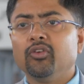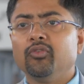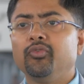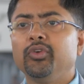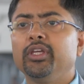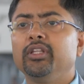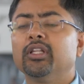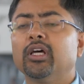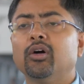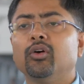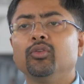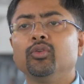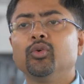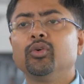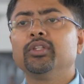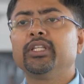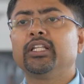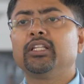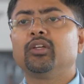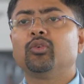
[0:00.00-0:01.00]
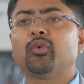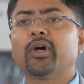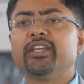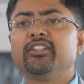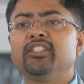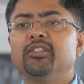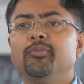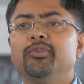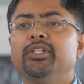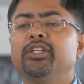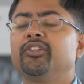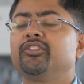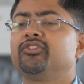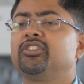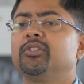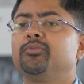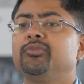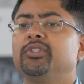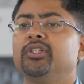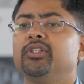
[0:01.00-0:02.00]
We now know that the vitamin D
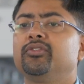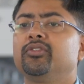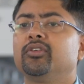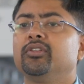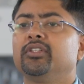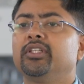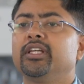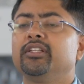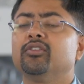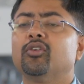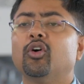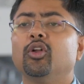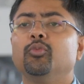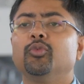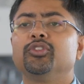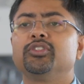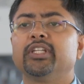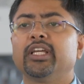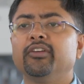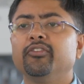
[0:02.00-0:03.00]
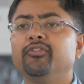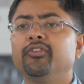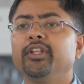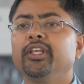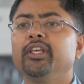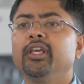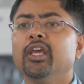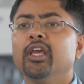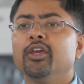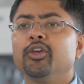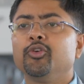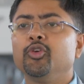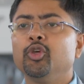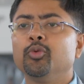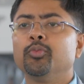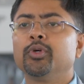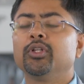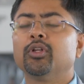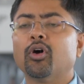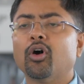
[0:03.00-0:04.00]
receptor is there in almost every
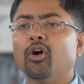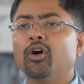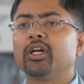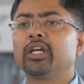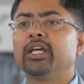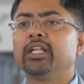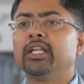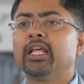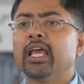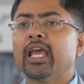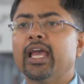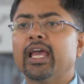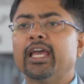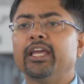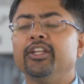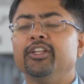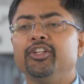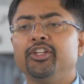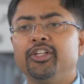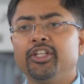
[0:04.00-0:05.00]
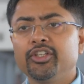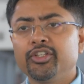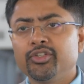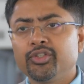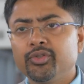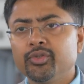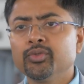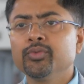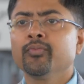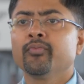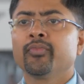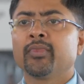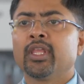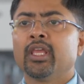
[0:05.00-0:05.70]
human organ and tissue.